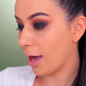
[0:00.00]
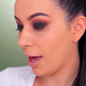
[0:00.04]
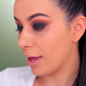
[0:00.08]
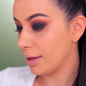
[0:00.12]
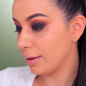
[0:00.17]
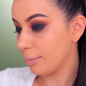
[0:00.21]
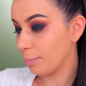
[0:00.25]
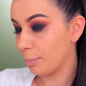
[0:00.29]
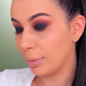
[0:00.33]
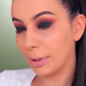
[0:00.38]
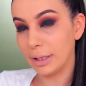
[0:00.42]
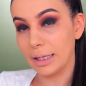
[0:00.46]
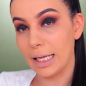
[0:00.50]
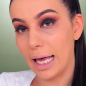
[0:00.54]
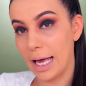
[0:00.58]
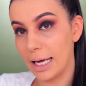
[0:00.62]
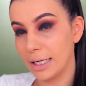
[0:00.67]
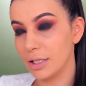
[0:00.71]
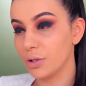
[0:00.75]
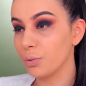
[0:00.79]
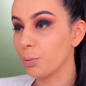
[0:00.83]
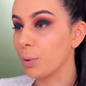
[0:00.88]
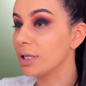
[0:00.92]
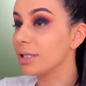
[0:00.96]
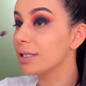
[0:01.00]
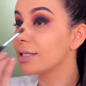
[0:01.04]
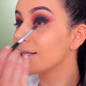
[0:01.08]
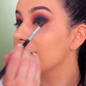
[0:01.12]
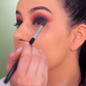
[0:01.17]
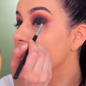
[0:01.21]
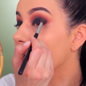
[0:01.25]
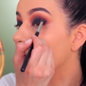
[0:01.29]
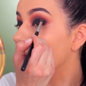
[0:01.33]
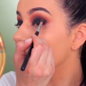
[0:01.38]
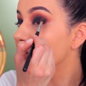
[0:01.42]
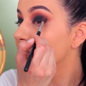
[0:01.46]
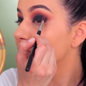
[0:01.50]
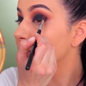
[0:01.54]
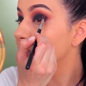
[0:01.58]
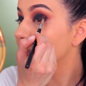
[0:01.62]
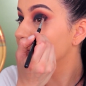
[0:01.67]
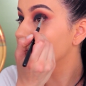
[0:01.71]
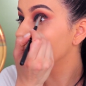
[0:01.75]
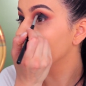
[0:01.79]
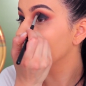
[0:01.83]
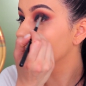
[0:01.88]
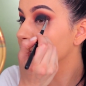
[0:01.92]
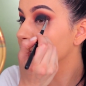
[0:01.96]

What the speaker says: and blend once again.